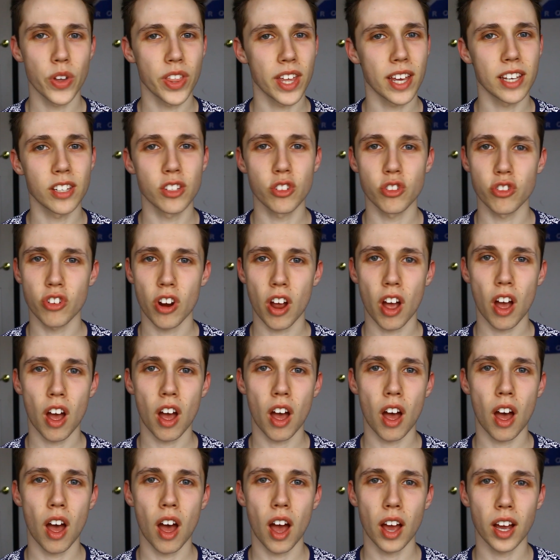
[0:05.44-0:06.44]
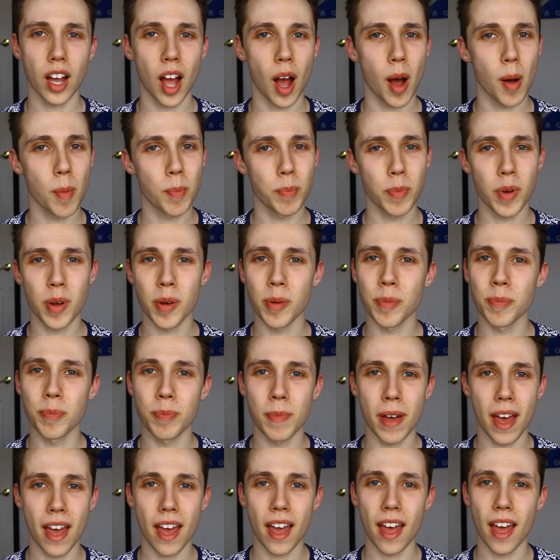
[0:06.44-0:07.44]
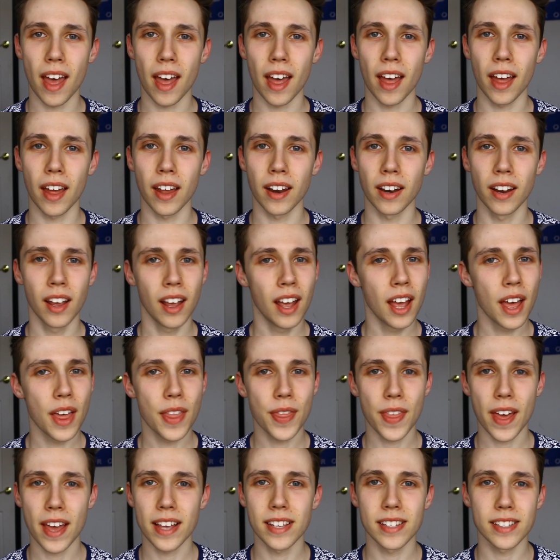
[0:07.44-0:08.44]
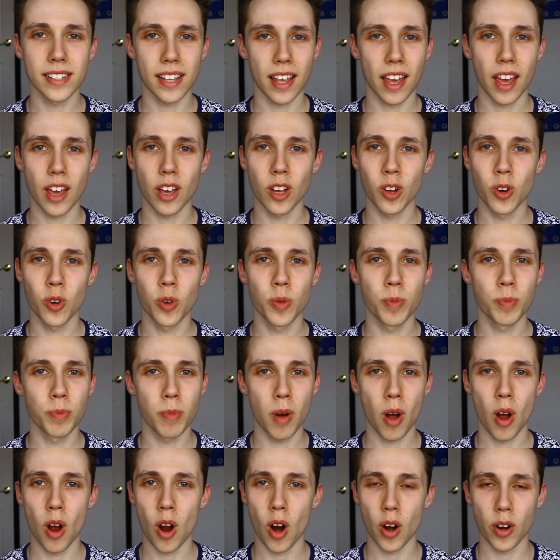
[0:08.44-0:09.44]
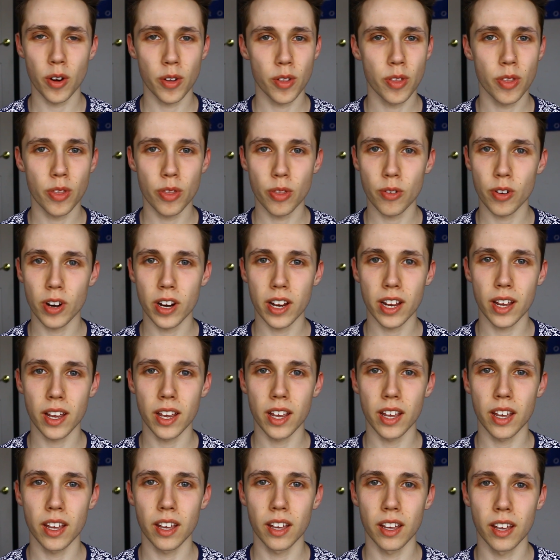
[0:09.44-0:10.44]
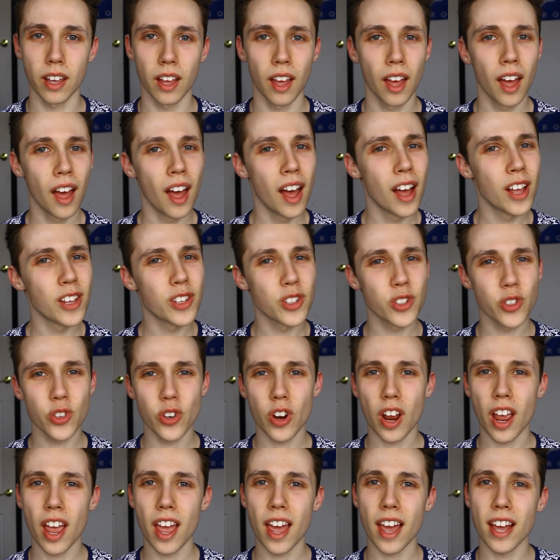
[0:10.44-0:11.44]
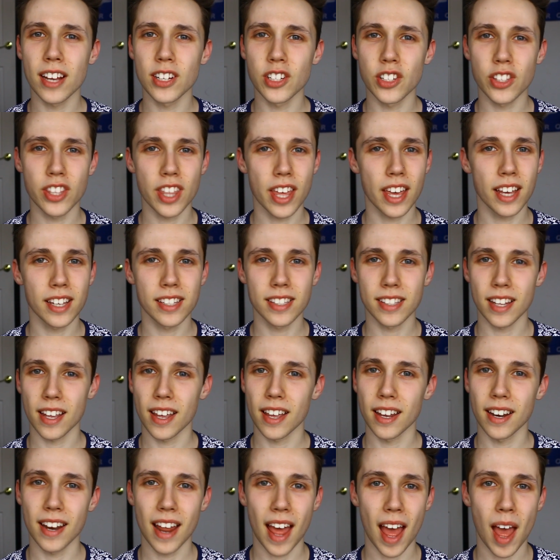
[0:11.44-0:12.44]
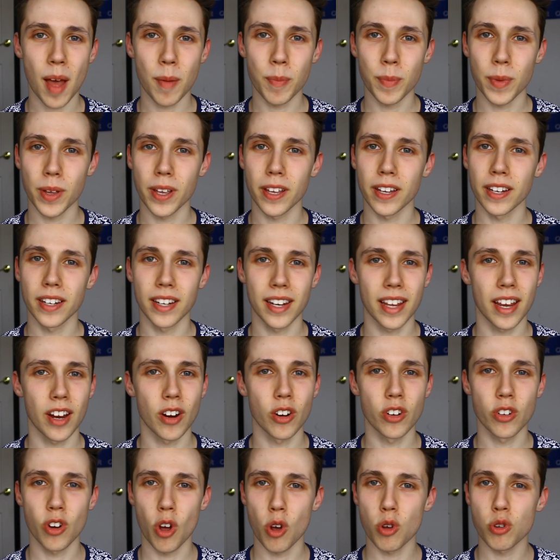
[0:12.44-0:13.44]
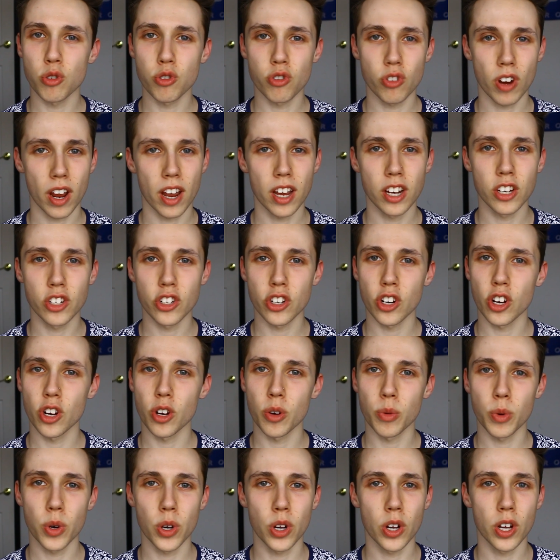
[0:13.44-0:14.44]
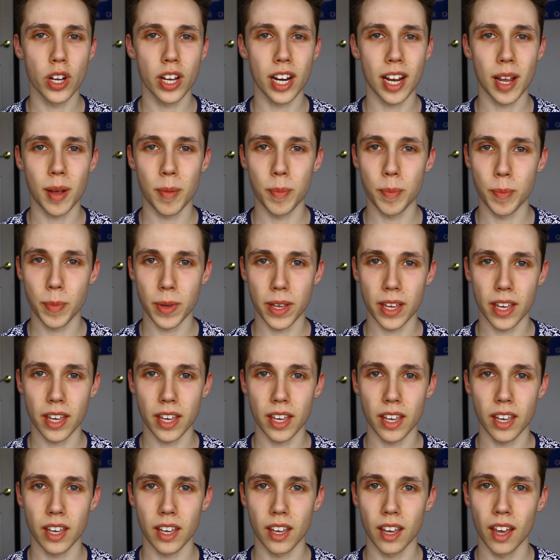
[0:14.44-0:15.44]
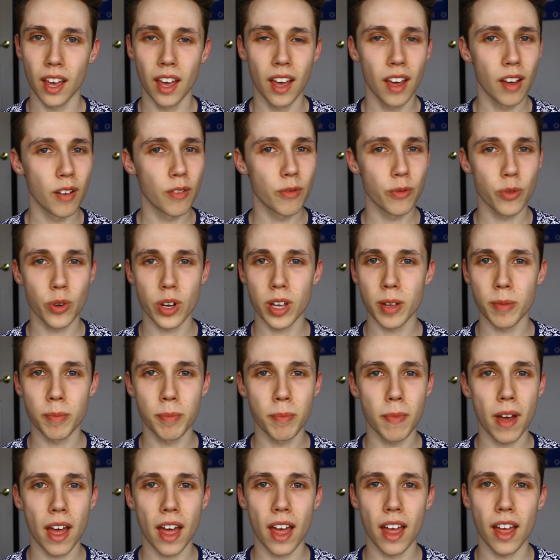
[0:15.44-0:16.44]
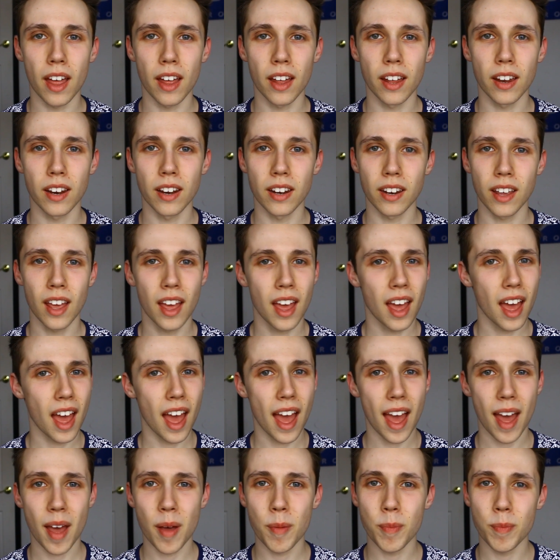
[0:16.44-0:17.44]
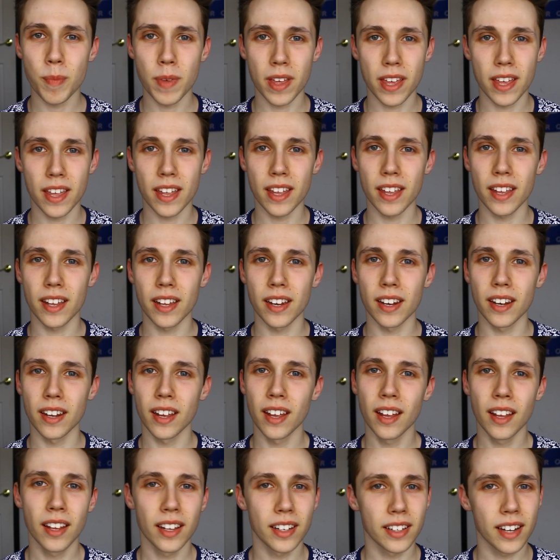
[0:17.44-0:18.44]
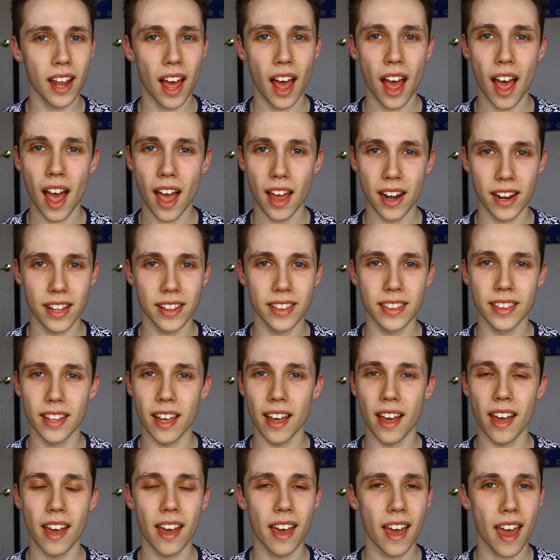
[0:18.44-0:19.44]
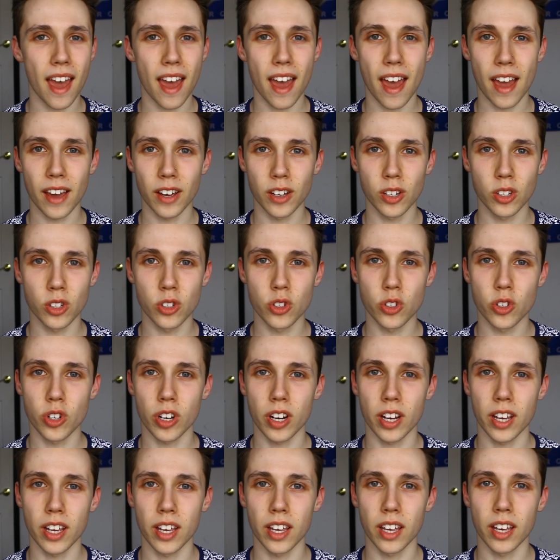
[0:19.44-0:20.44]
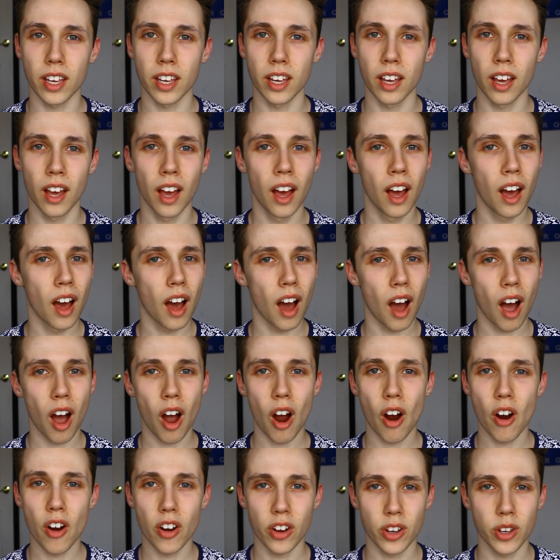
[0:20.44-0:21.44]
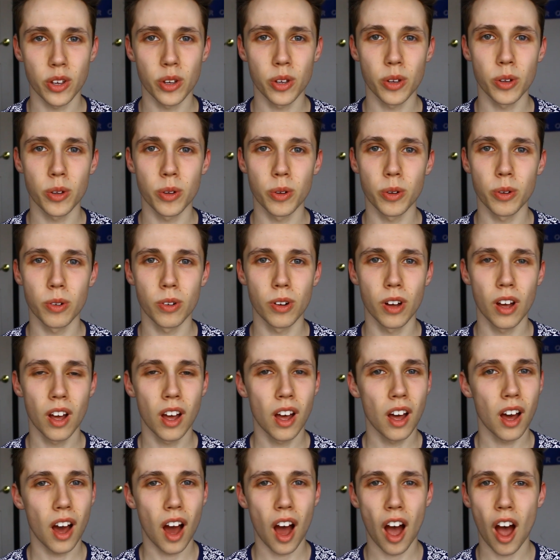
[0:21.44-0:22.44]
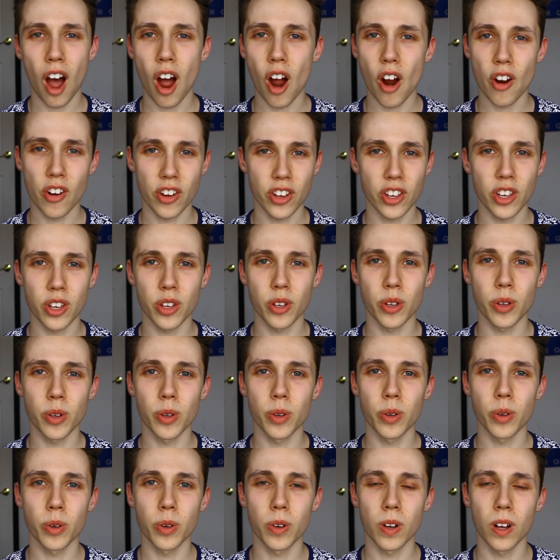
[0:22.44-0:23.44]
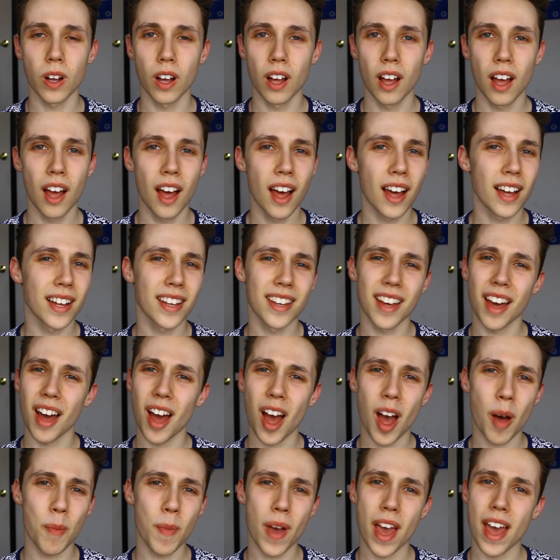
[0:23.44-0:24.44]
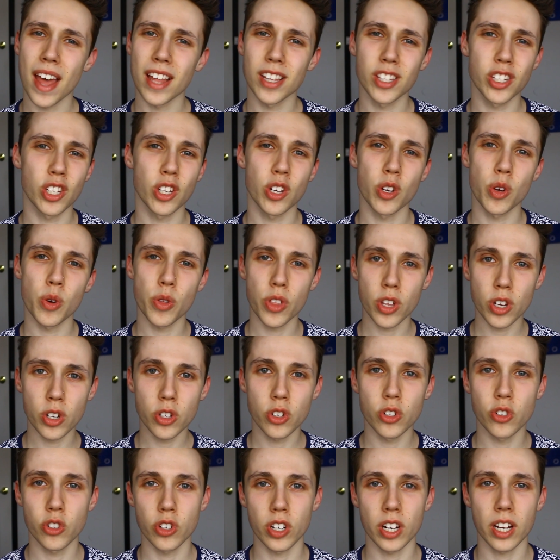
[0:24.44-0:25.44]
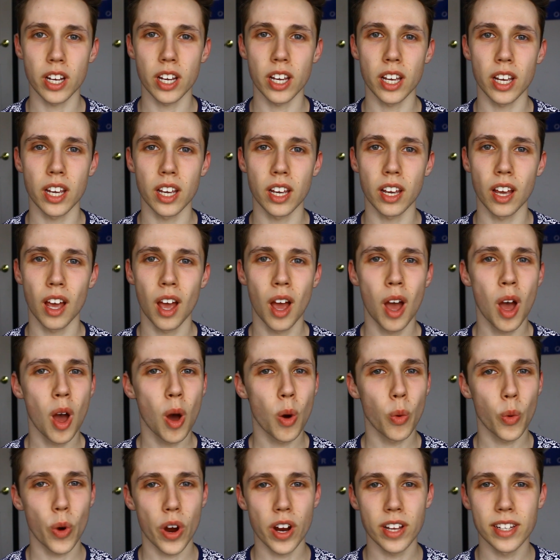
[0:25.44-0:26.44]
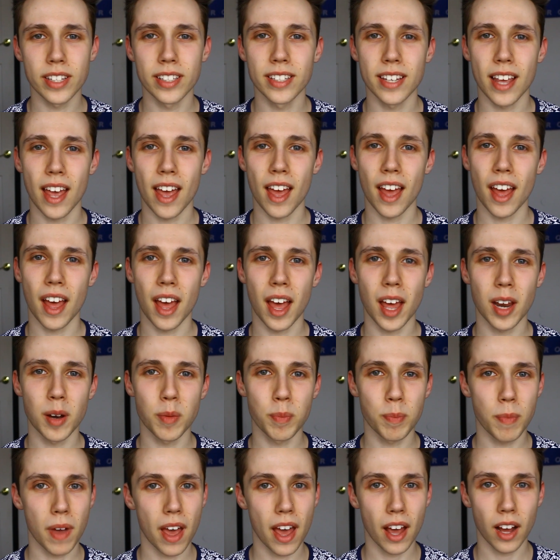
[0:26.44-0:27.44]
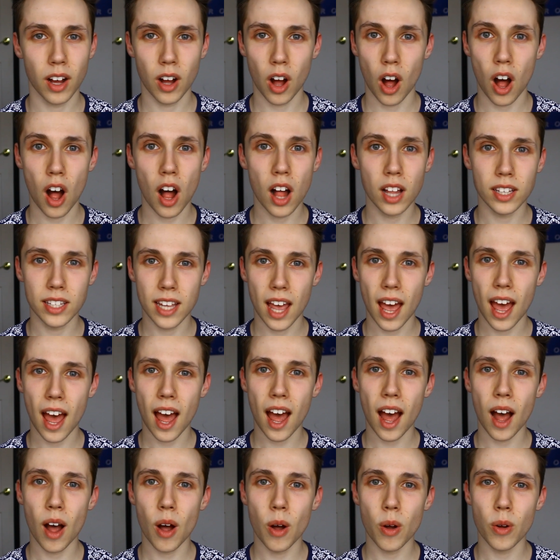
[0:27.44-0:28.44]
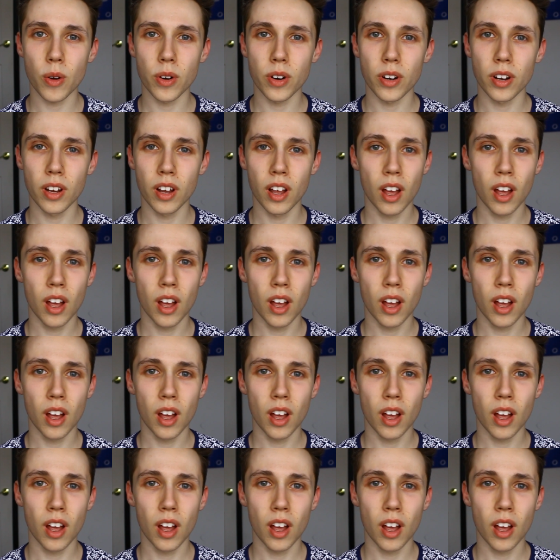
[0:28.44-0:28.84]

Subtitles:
where they strung up a man? They say who murdered three. Strange things did happen here, no stranger would it be if we met at midnight in the hanging tree. Are you coming to the tree where dead men called out